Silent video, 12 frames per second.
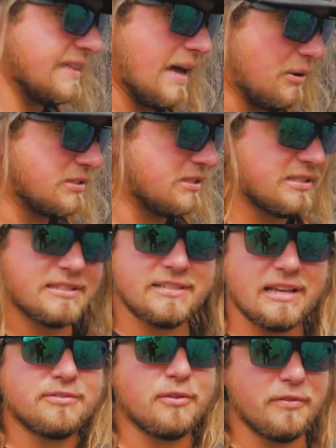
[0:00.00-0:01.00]
that was a
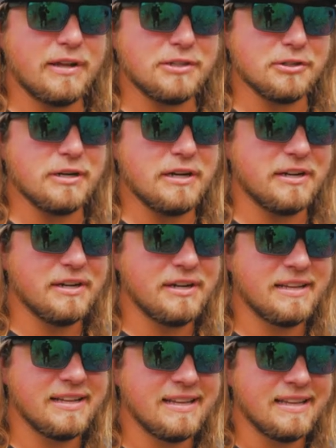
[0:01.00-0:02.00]
successful venture here.
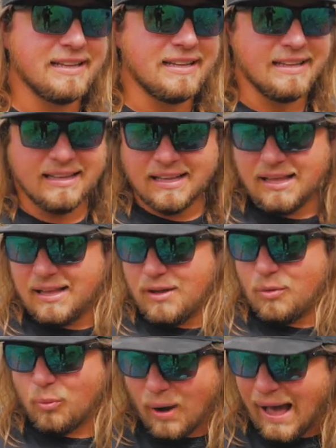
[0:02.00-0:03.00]

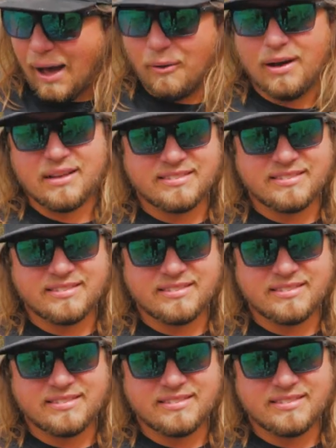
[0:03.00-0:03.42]
Wow,